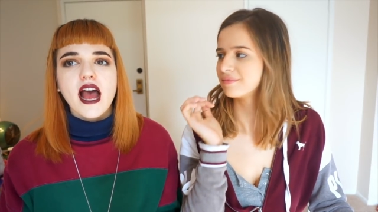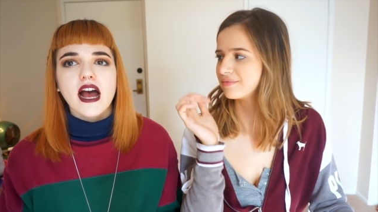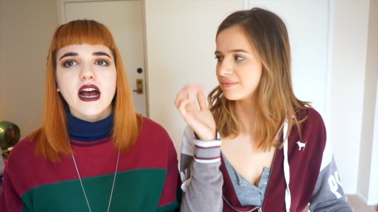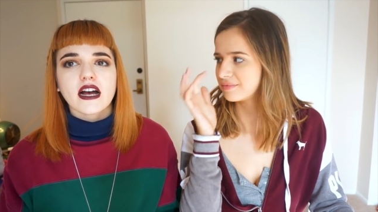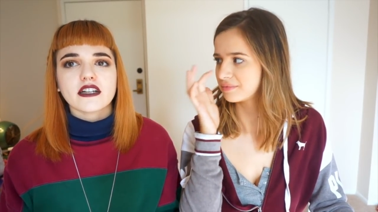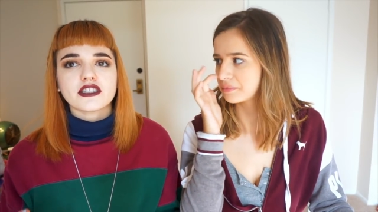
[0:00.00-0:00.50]

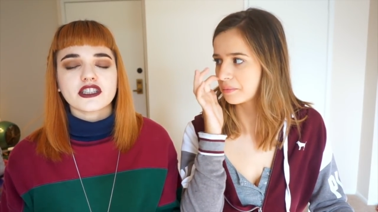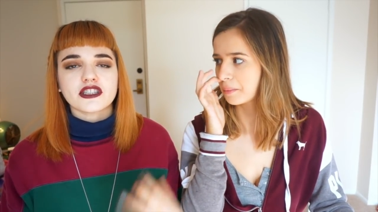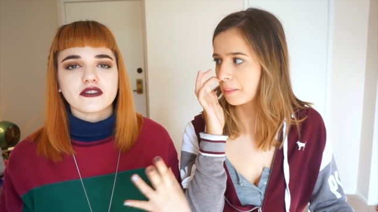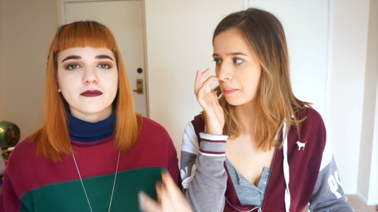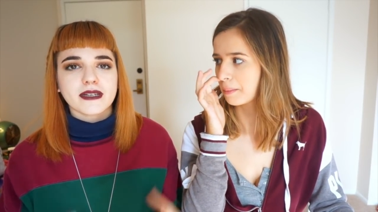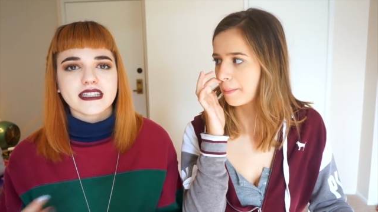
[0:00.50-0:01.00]
Speaker 1: Uh, just
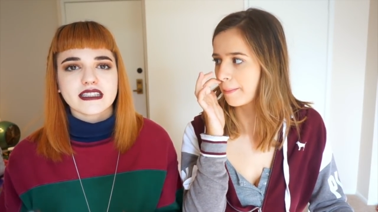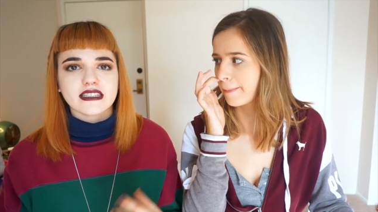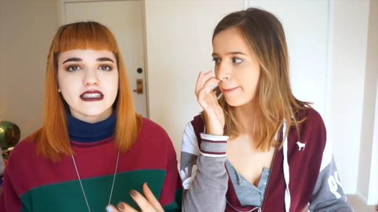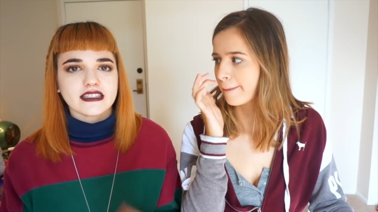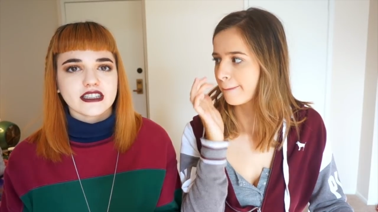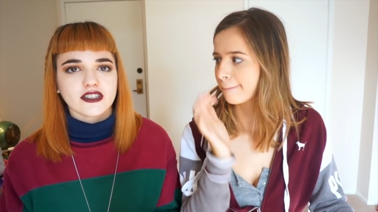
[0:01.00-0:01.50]
so it makes it
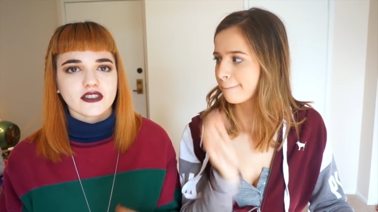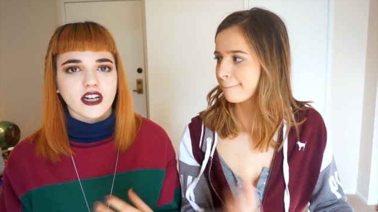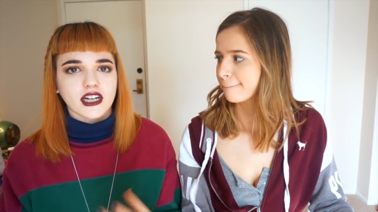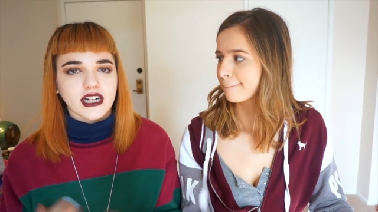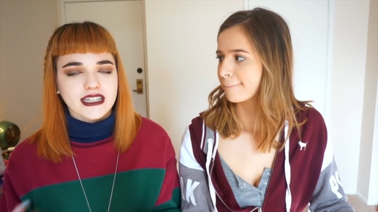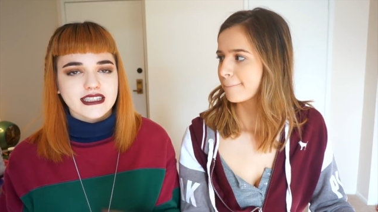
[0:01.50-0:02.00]
easier
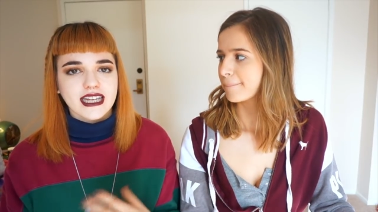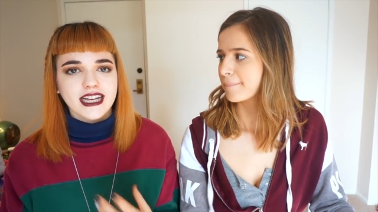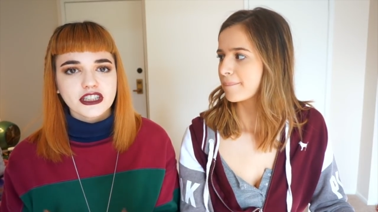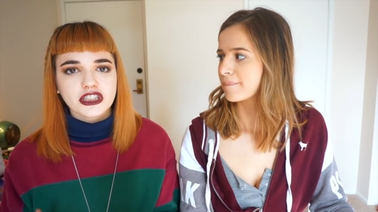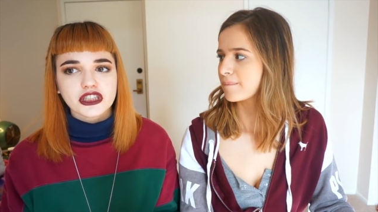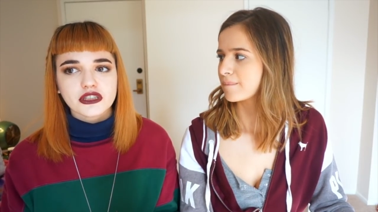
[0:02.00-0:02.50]
on us
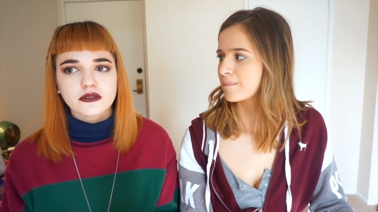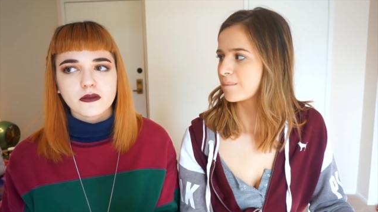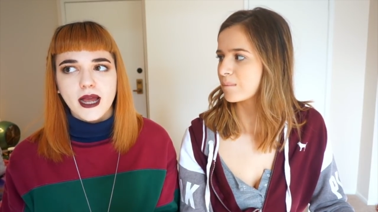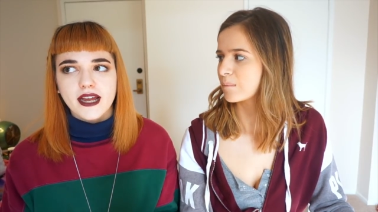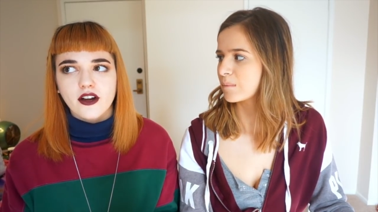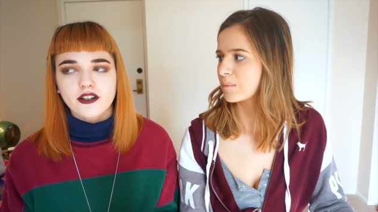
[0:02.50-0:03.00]
and you,
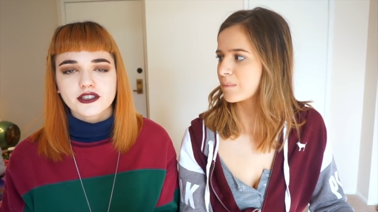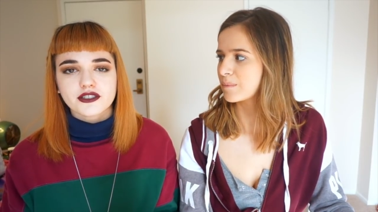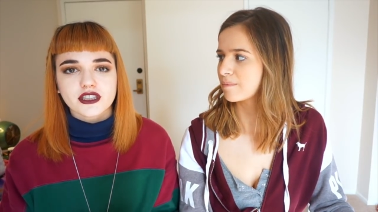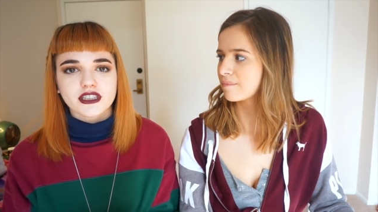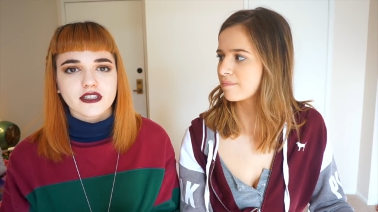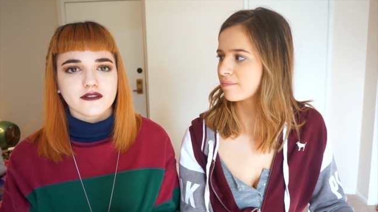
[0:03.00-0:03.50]
and also
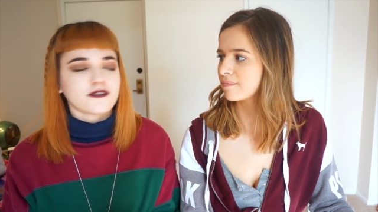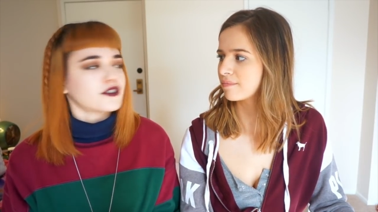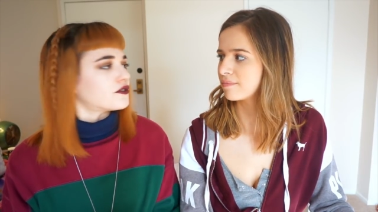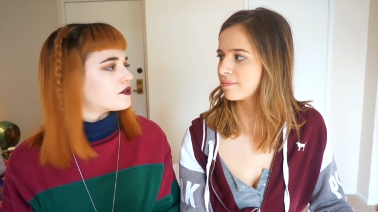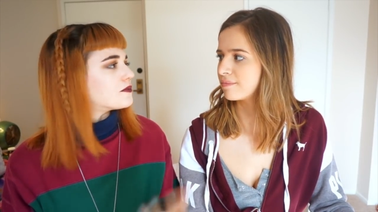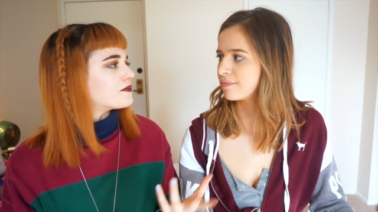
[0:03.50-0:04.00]
just a
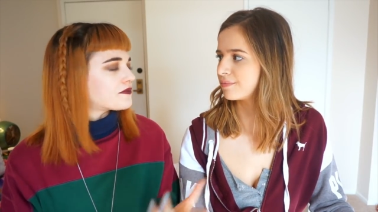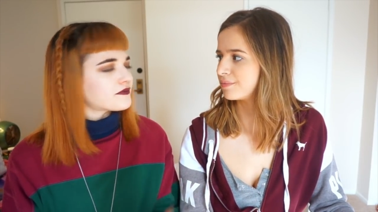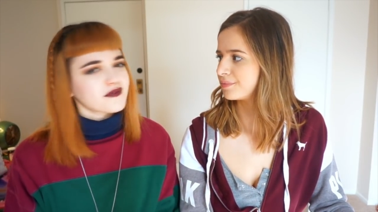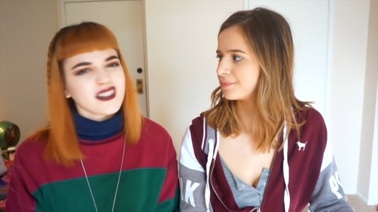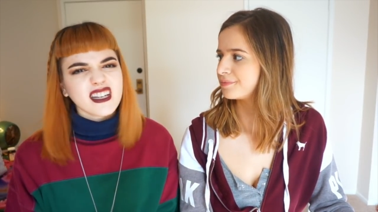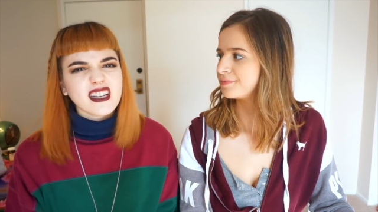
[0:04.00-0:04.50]
few
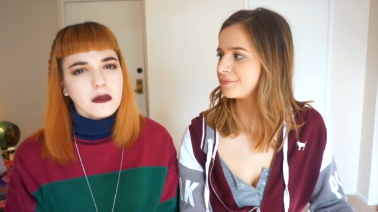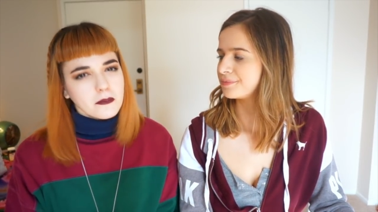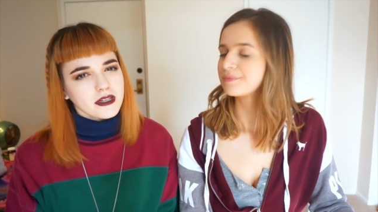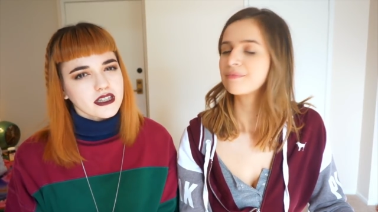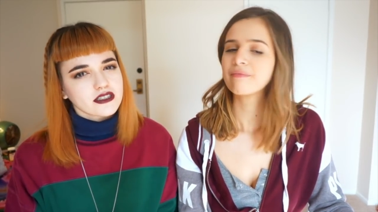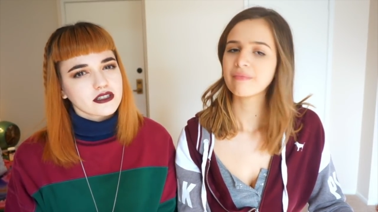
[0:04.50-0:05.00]

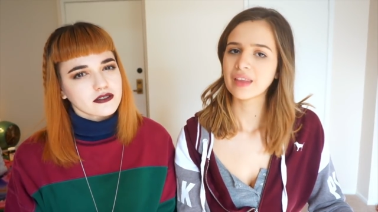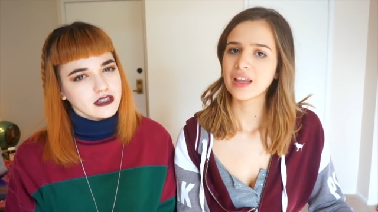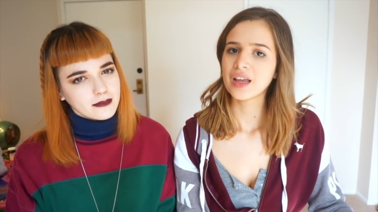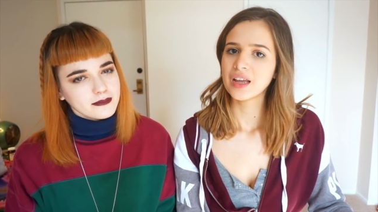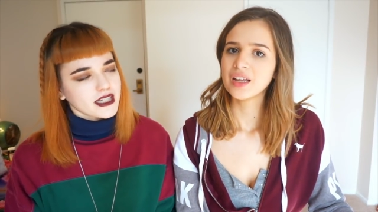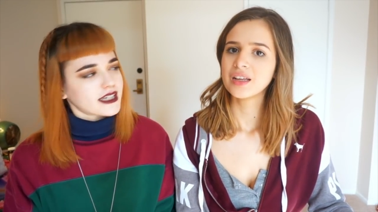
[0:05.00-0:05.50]
minuscule
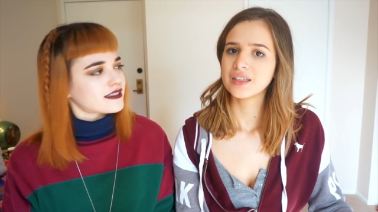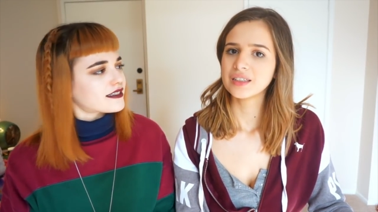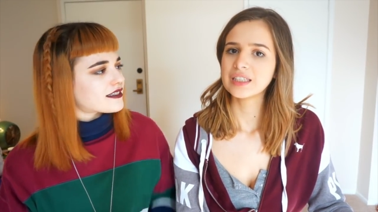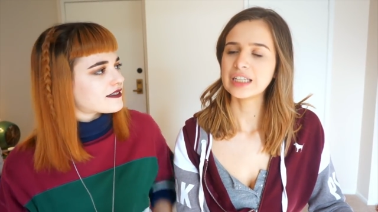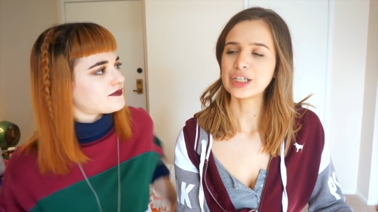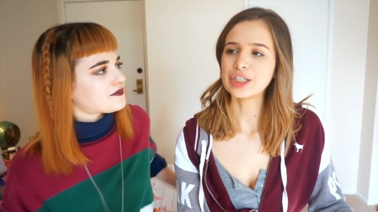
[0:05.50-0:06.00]

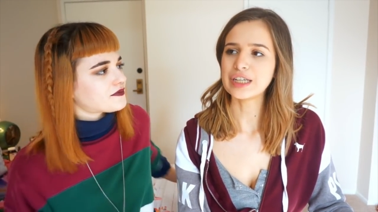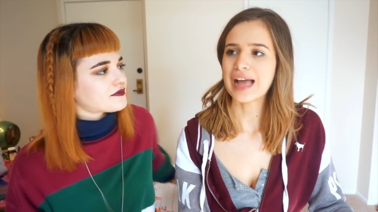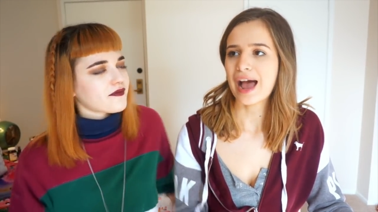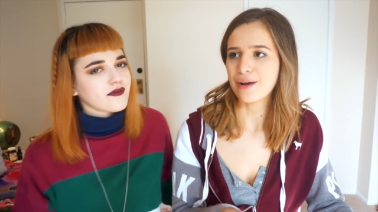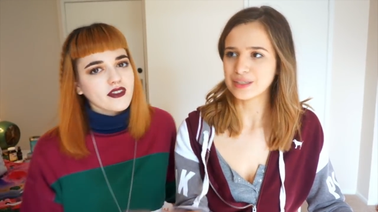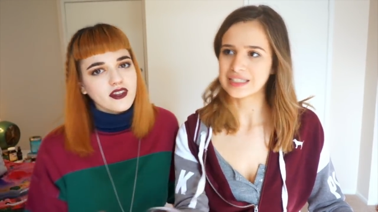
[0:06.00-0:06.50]
updates. Little
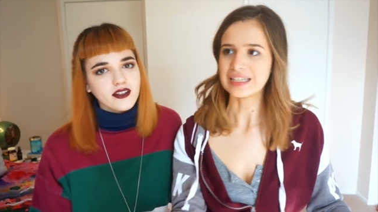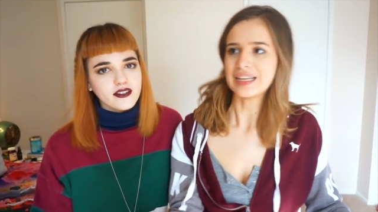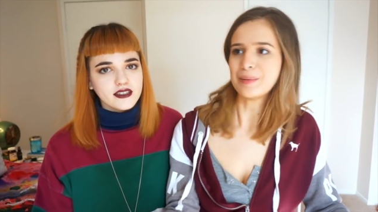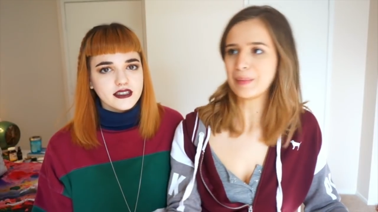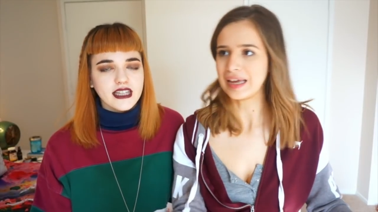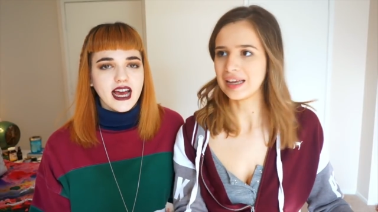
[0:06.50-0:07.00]

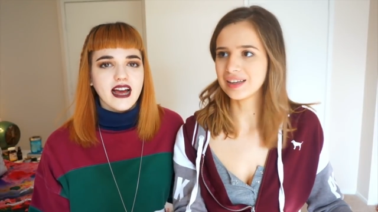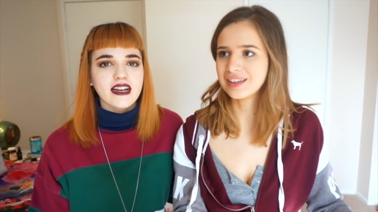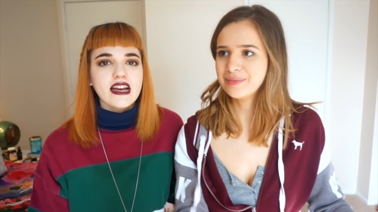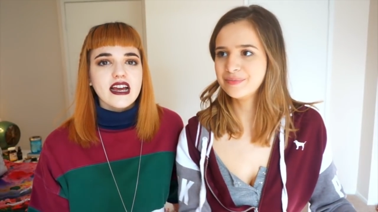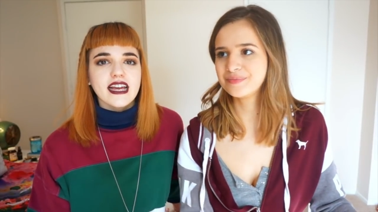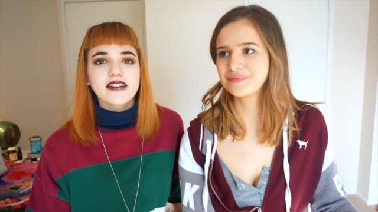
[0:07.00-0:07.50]
housekeeping.
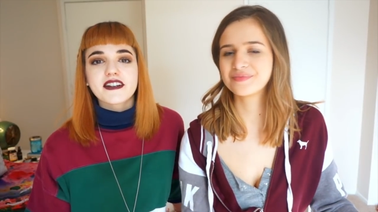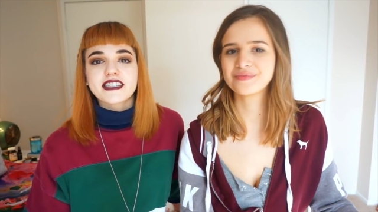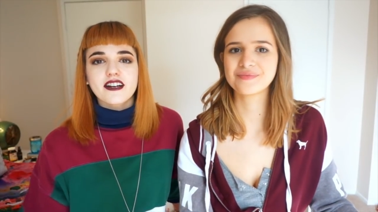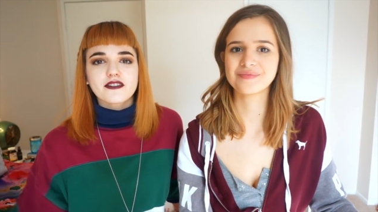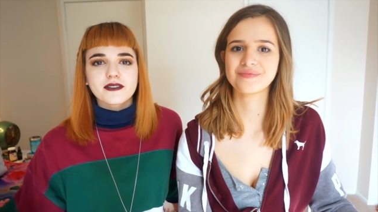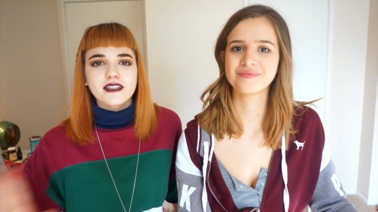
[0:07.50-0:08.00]
Yeah. And if I
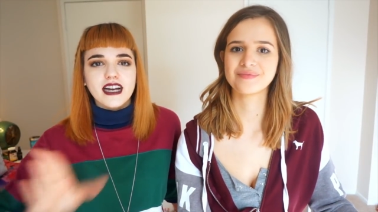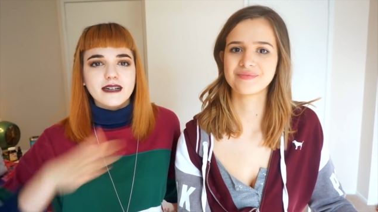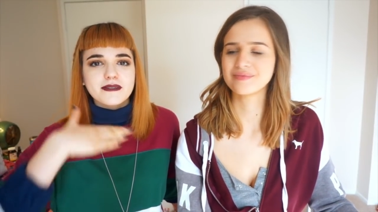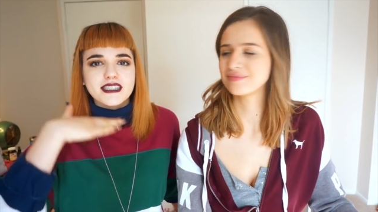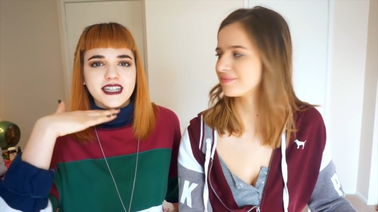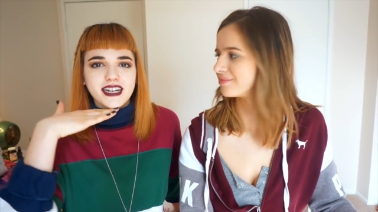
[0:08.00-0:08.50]
sound weird,
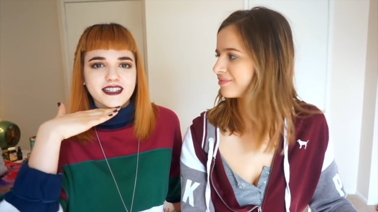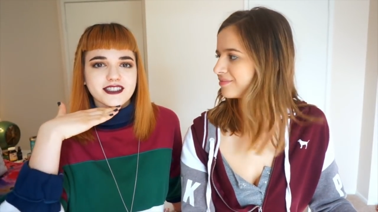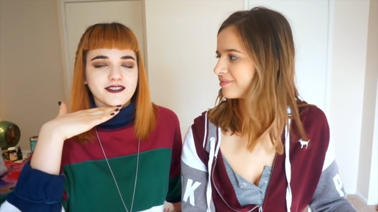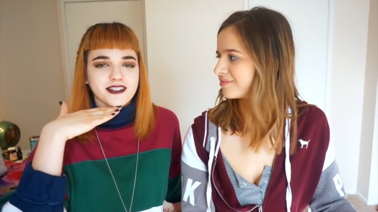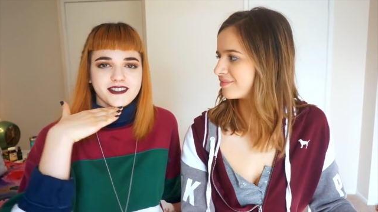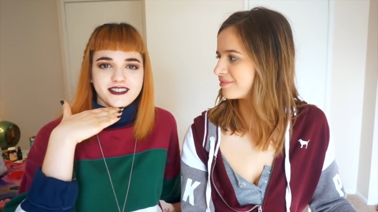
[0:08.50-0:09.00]
I'm sick,
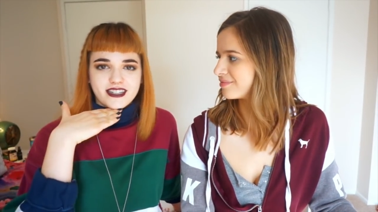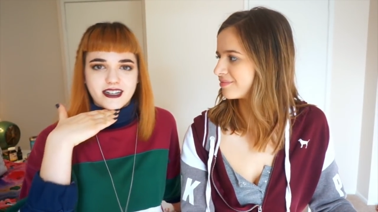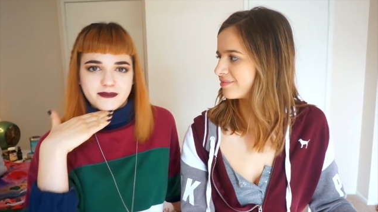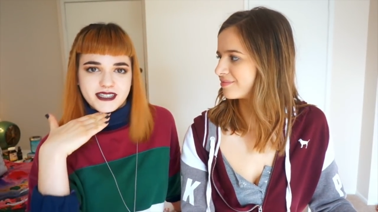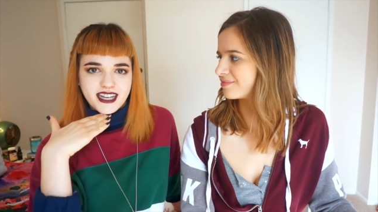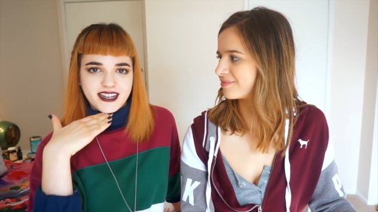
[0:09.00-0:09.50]
so there's an
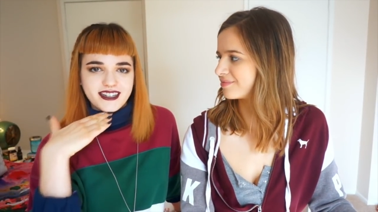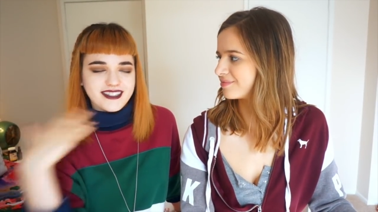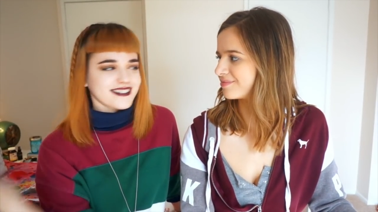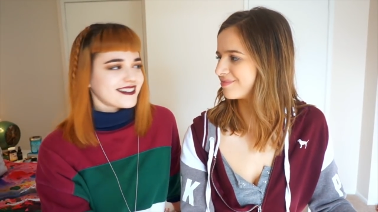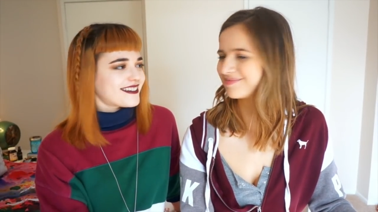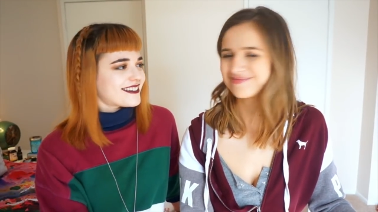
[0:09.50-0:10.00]
update.